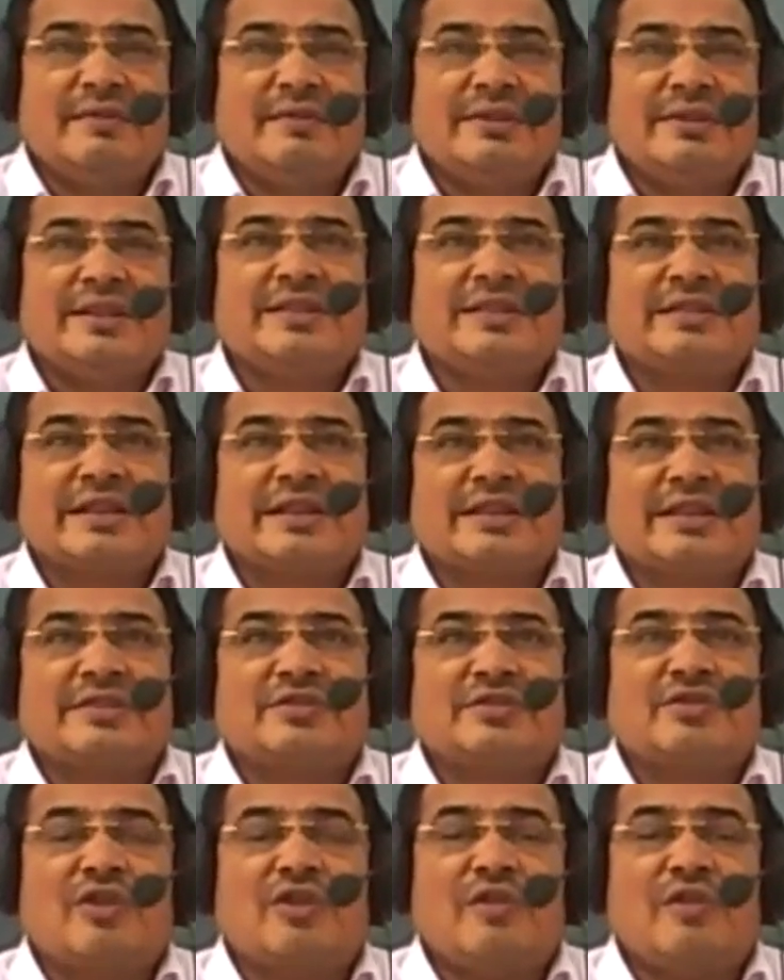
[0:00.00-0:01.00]

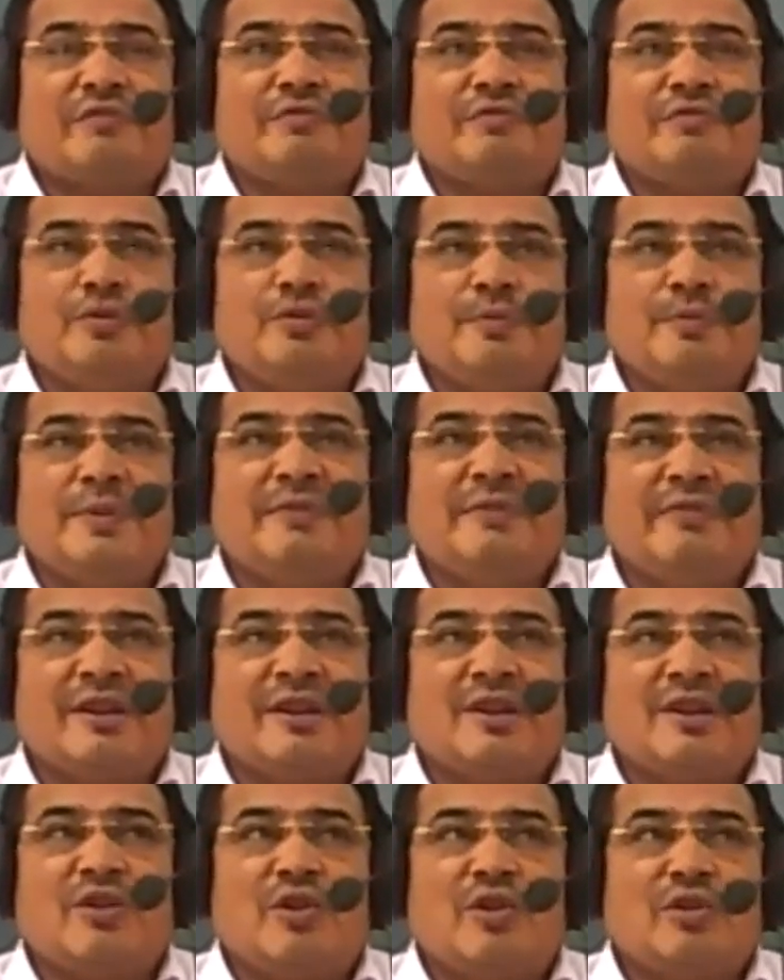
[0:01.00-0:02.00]
districts of UP
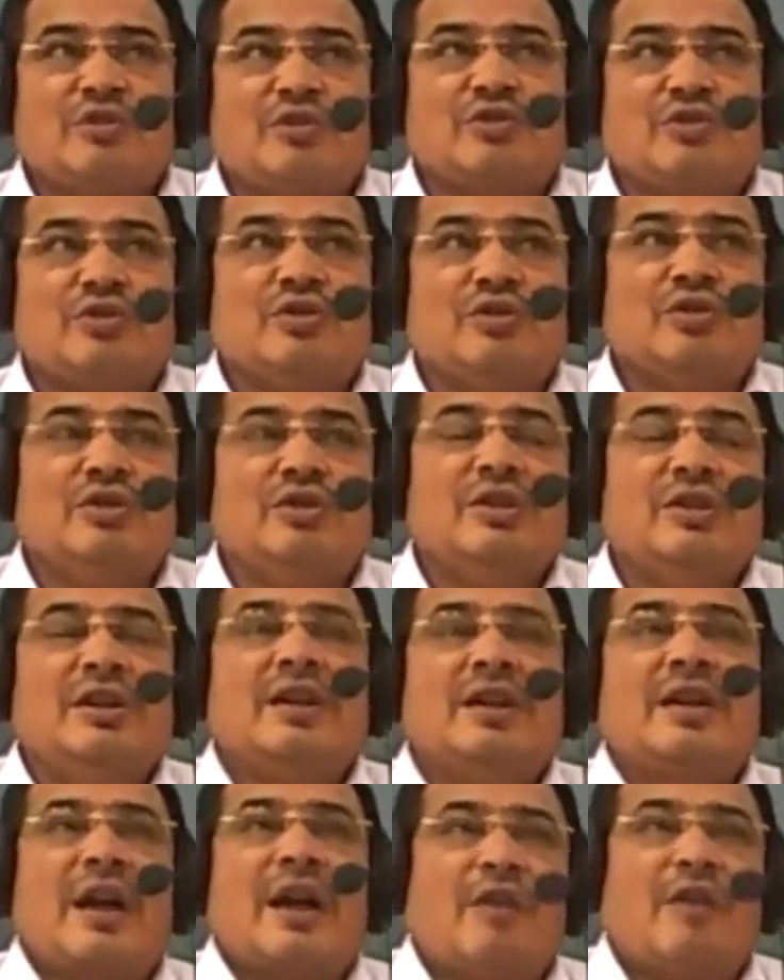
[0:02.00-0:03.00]
were also
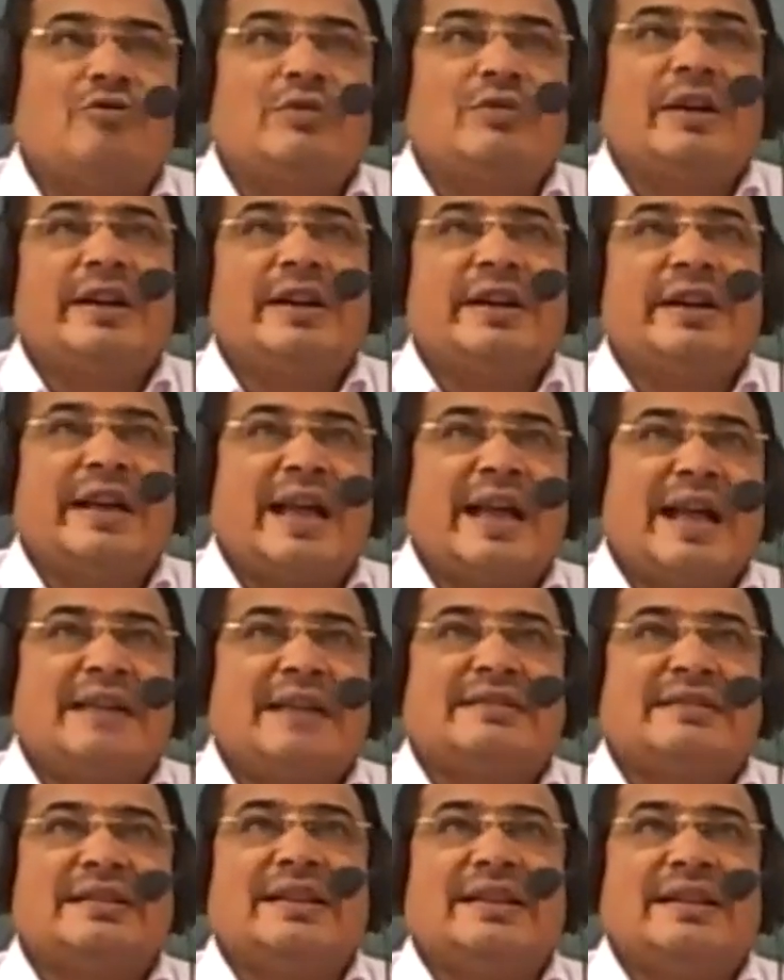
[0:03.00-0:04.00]
counted
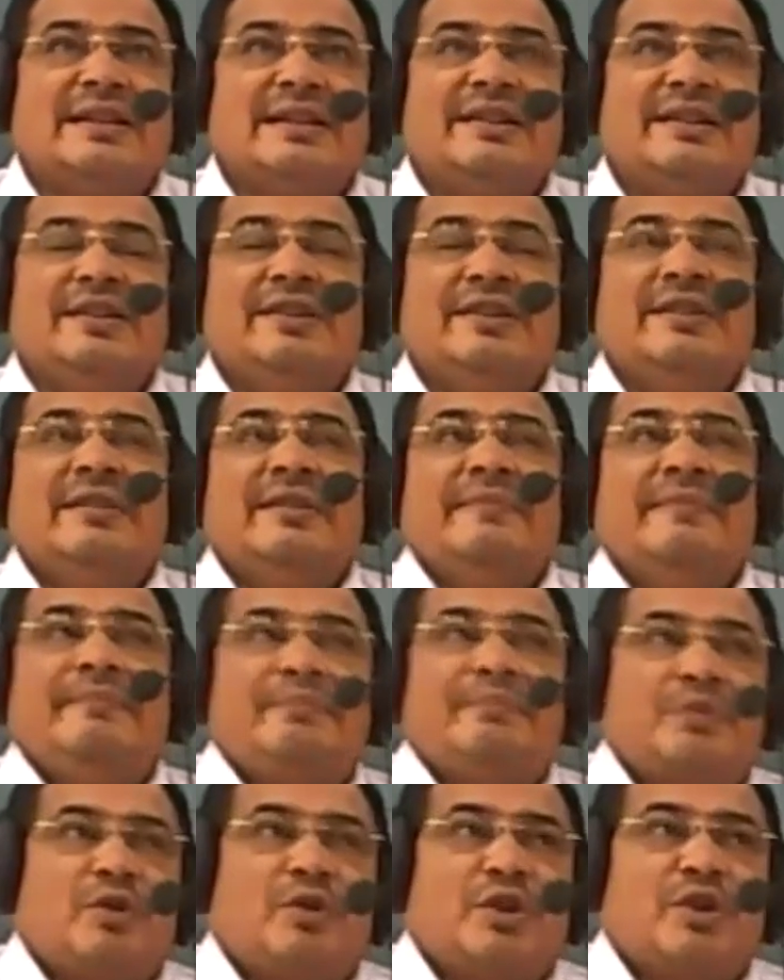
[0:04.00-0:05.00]
as a
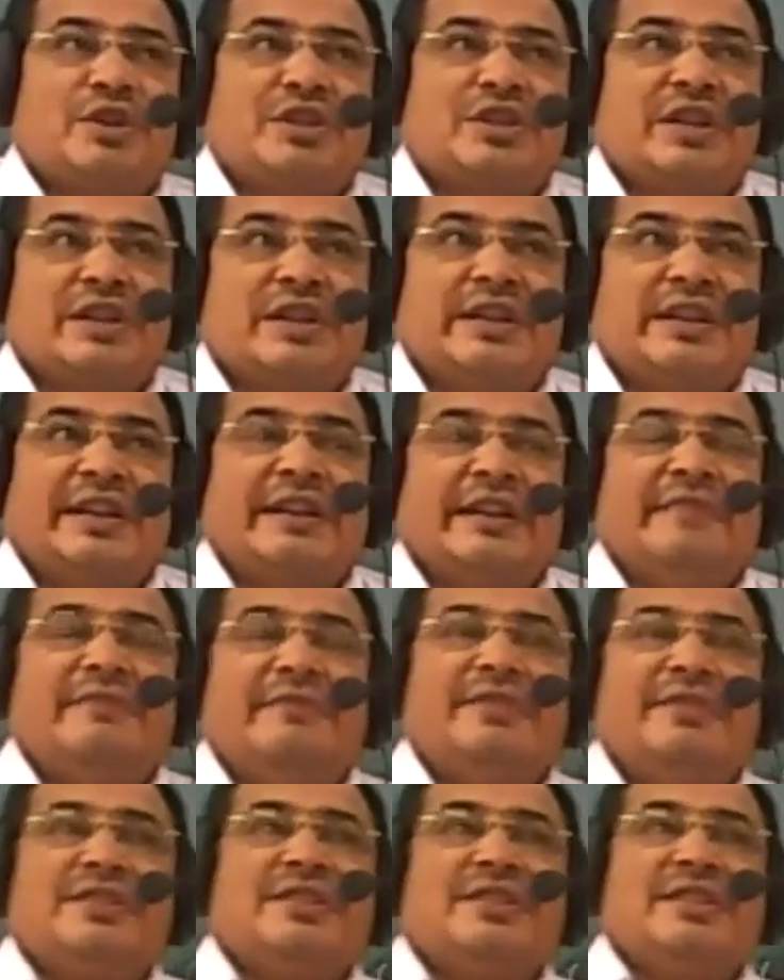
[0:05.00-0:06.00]
production in
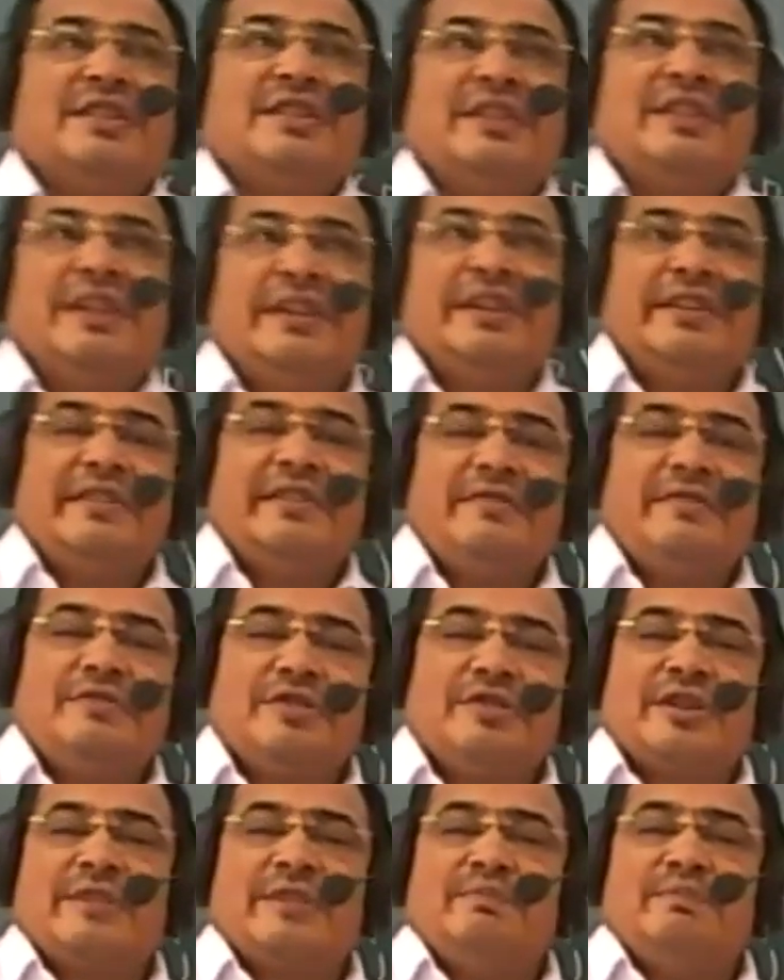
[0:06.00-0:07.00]
which green
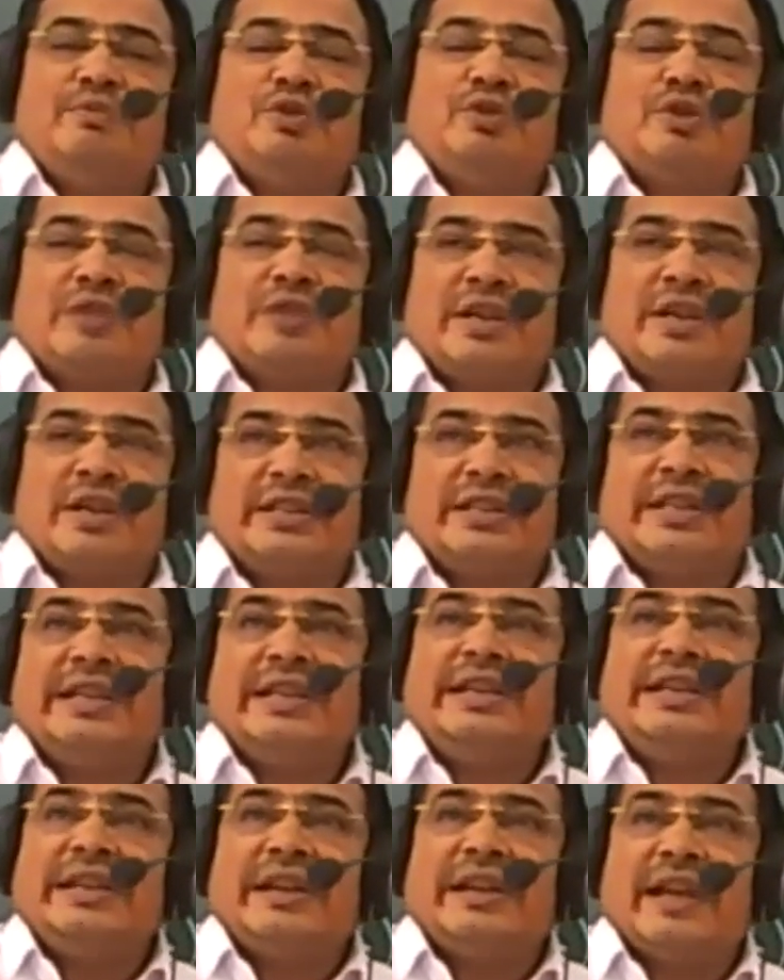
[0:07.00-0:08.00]
revolution boosted the
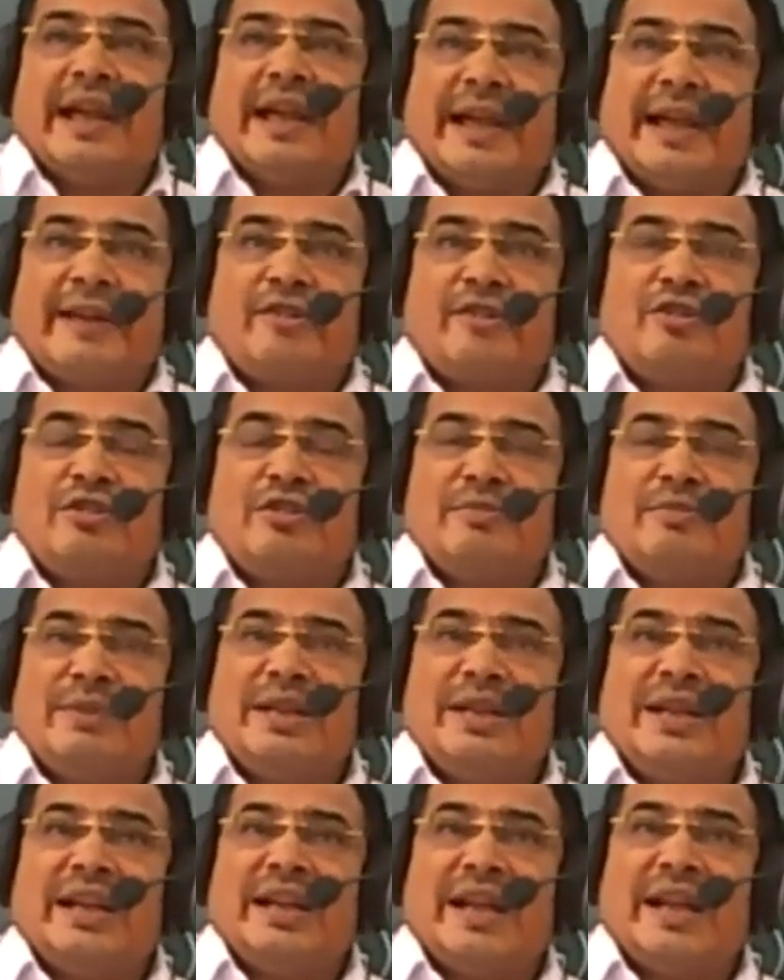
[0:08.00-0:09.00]

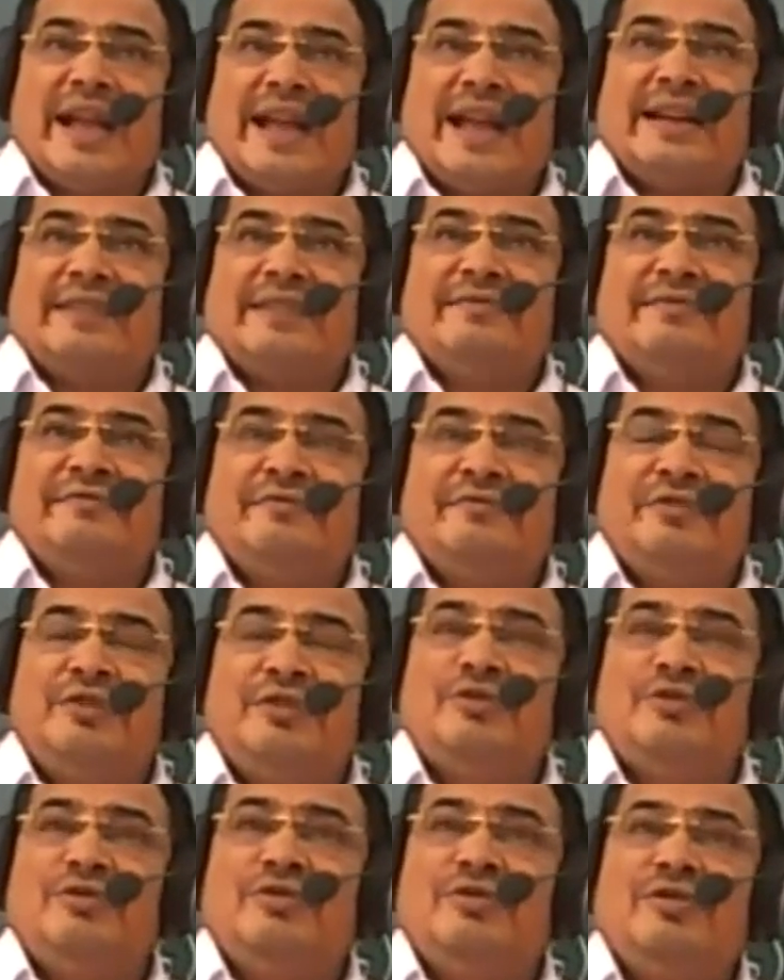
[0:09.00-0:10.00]
economy and
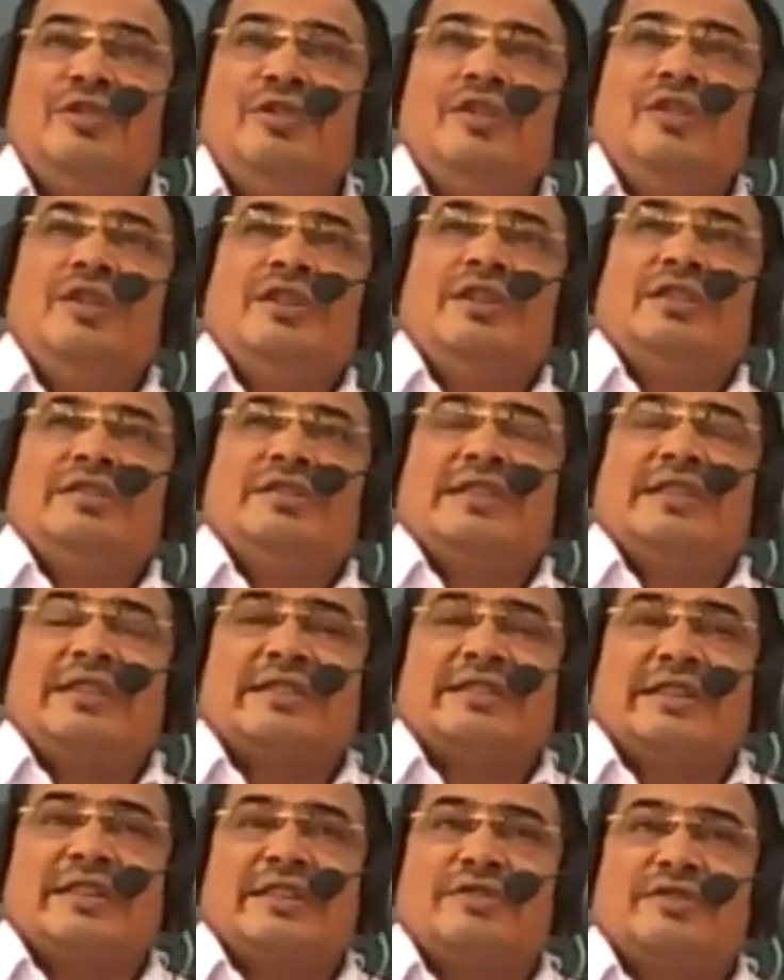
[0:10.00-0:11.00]
few
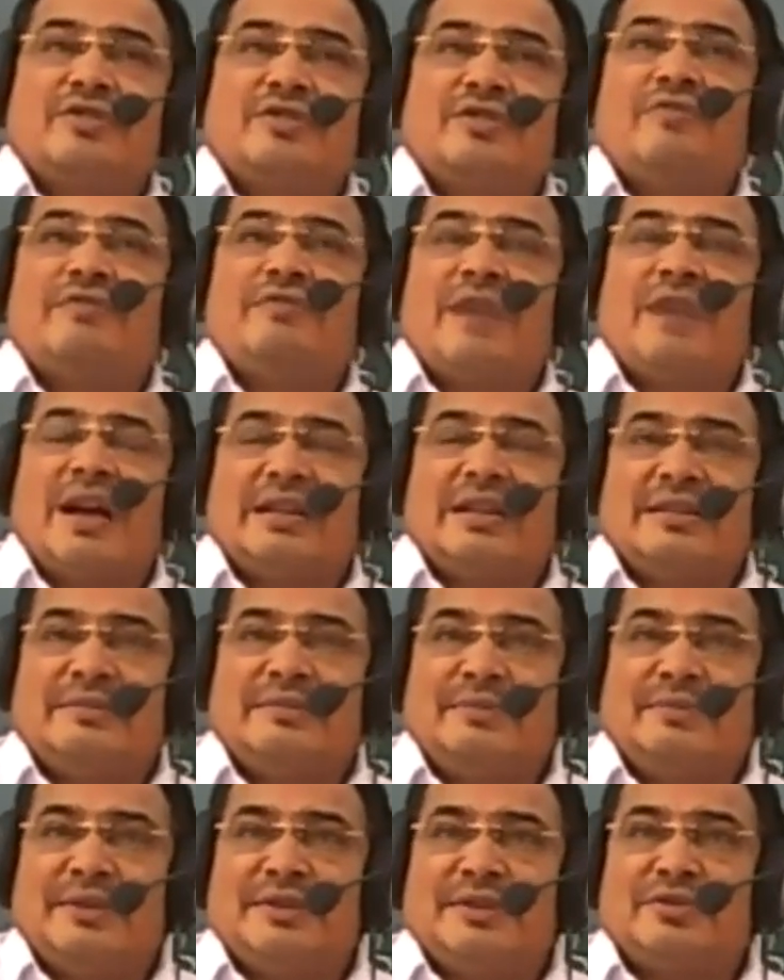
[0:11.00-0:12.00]
districts of Andhra
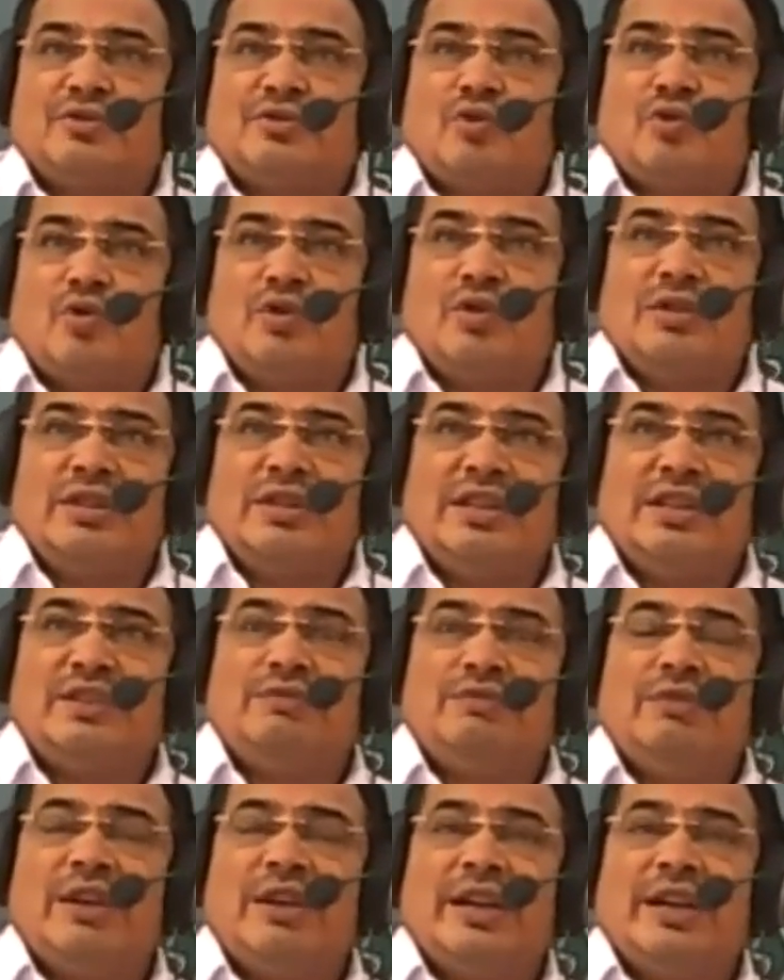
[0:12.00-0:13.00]
Pradesh. So in
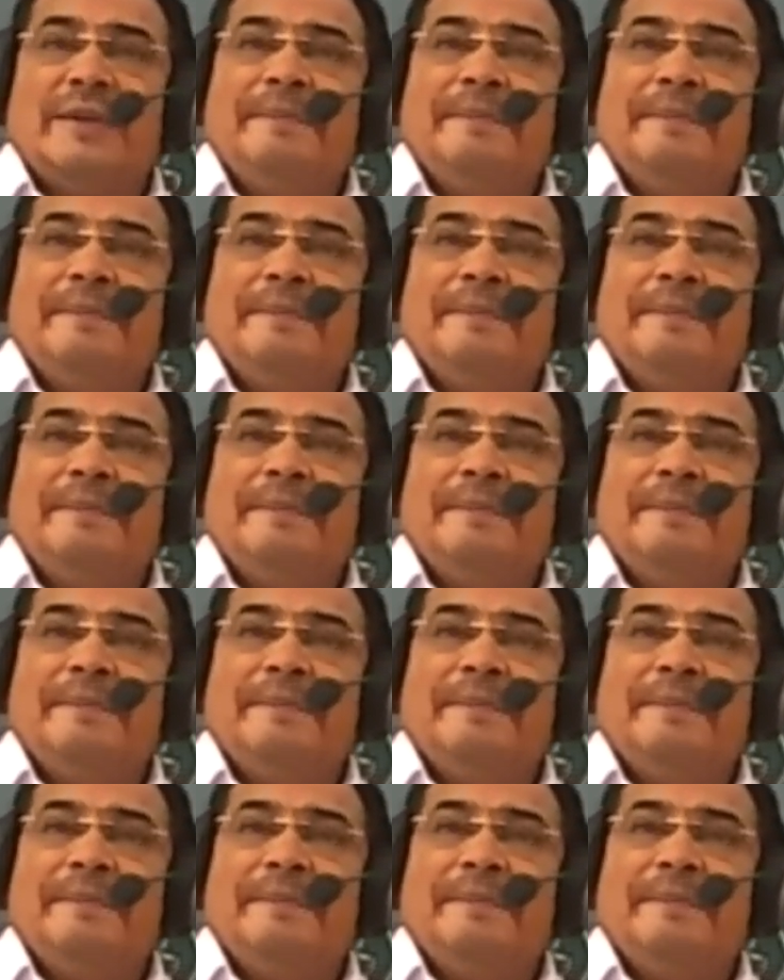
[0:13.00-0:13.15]
this way,